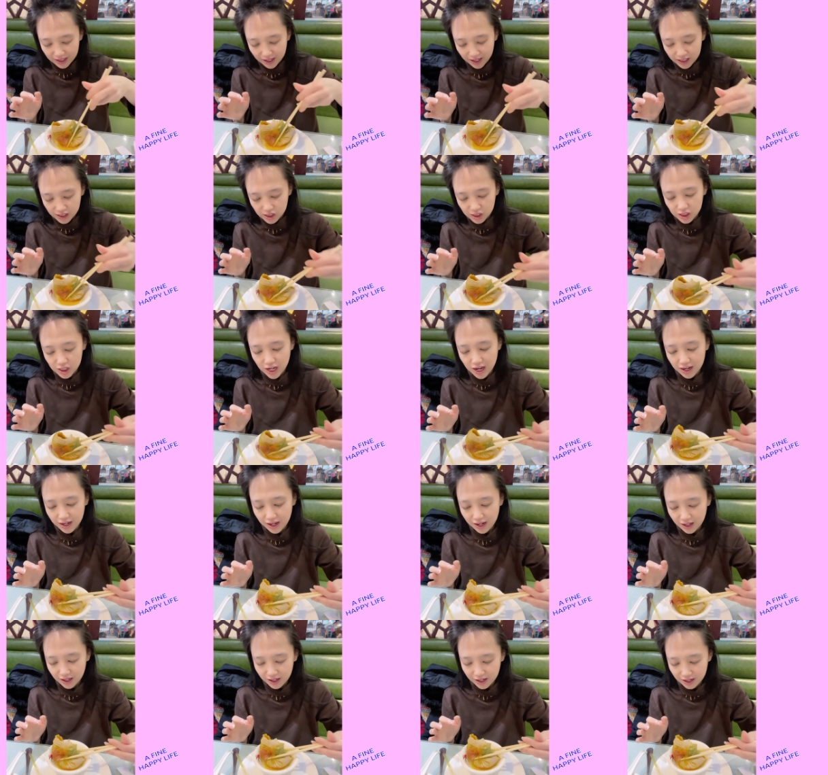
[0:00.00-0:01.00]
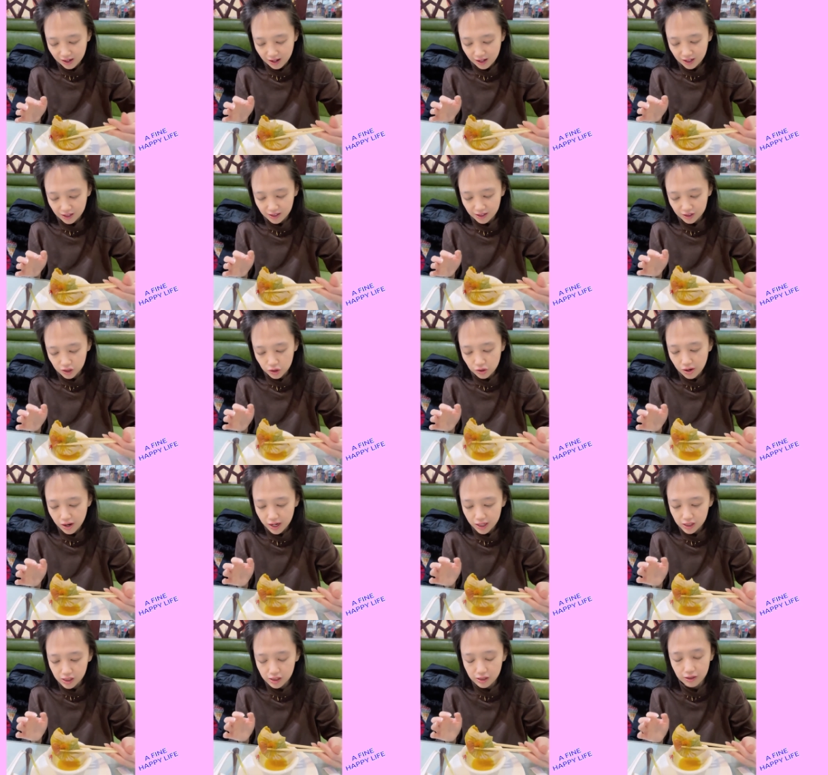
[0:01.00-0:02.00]
It's
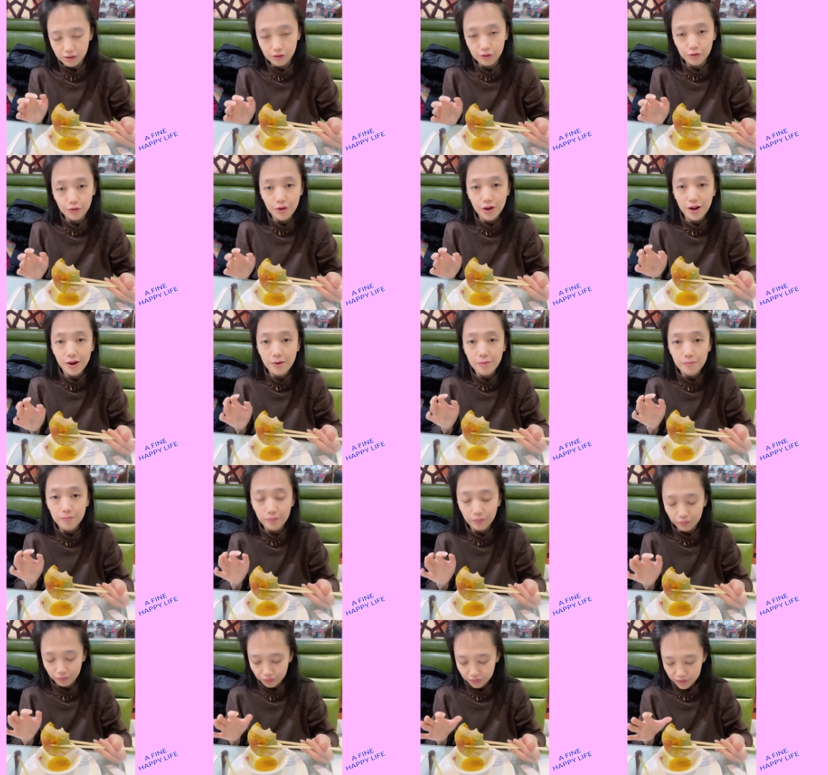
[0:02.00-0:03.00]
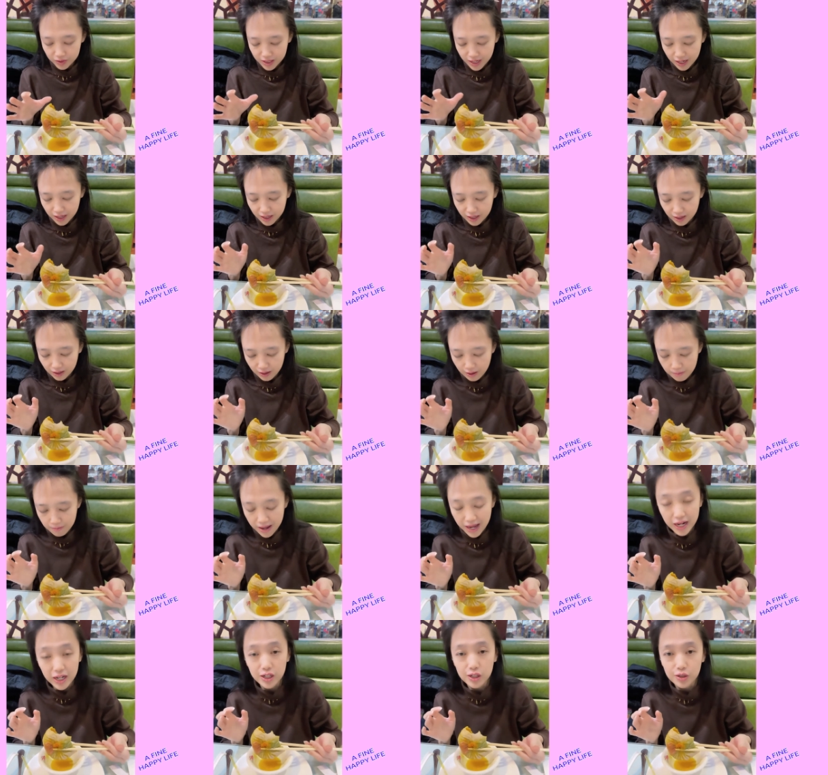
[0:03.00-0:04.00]
trying to take
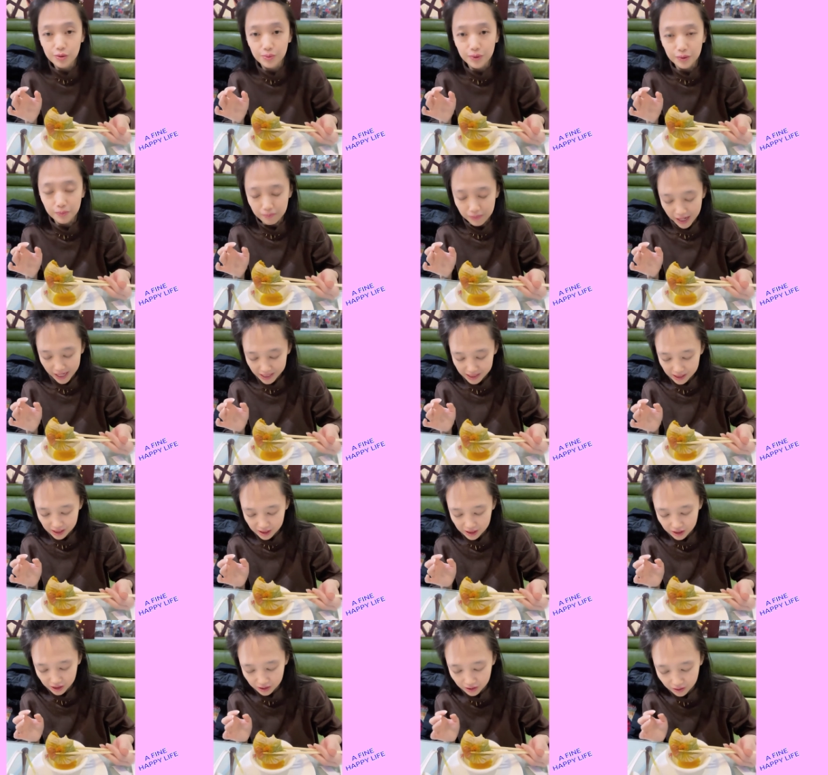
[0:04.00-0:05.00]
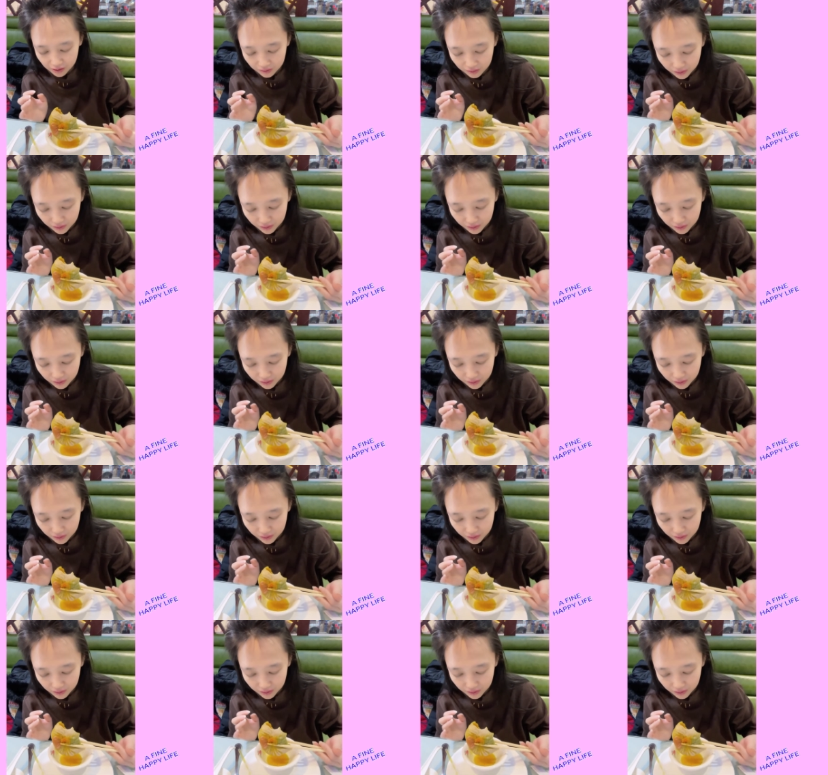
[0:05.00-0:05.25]
manageable bites too.